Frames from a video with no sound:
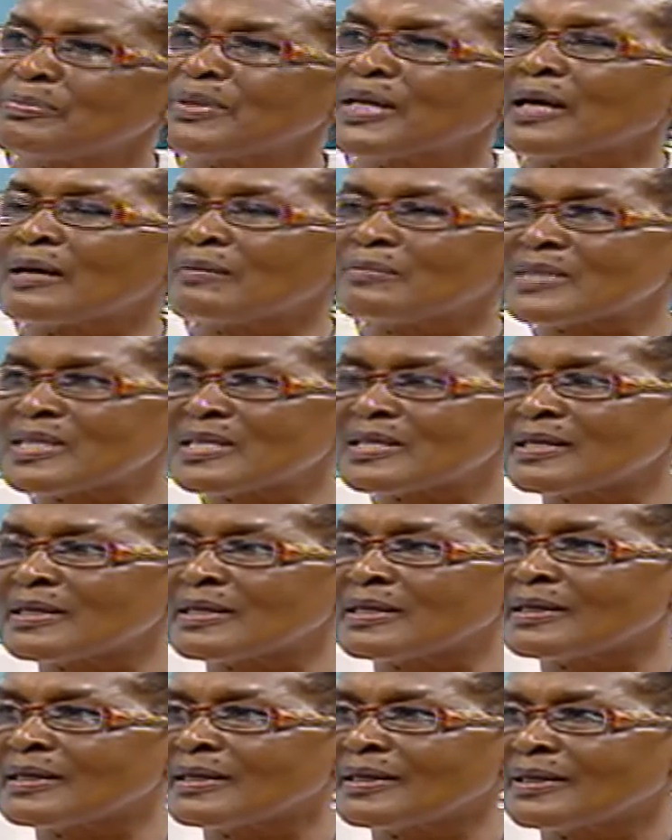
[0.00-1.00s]
becomes the
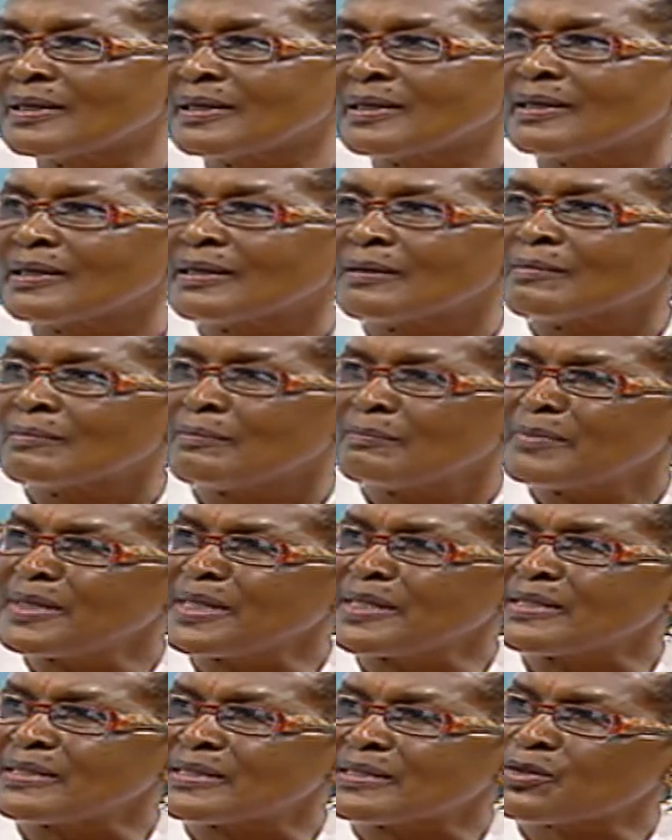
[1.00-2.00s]

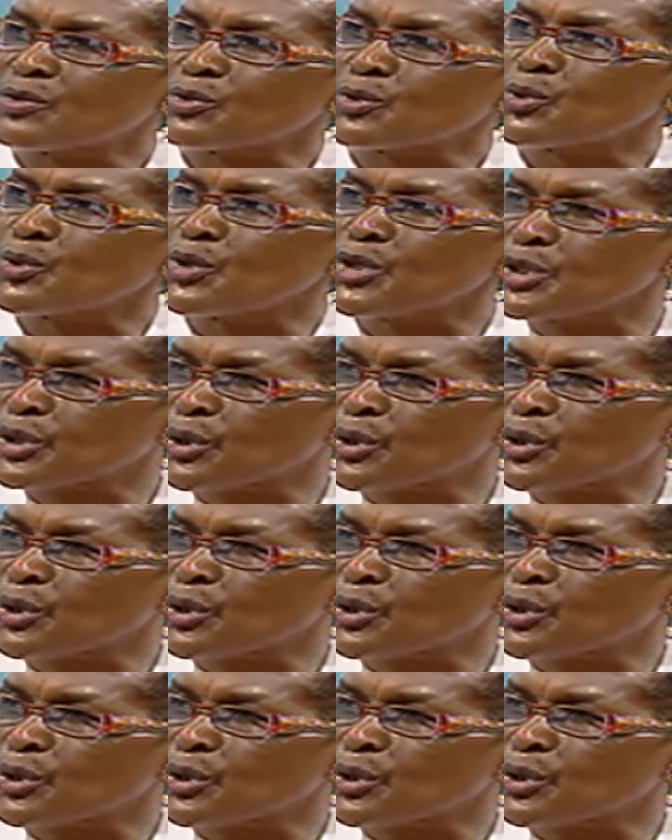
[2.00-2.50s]
means through which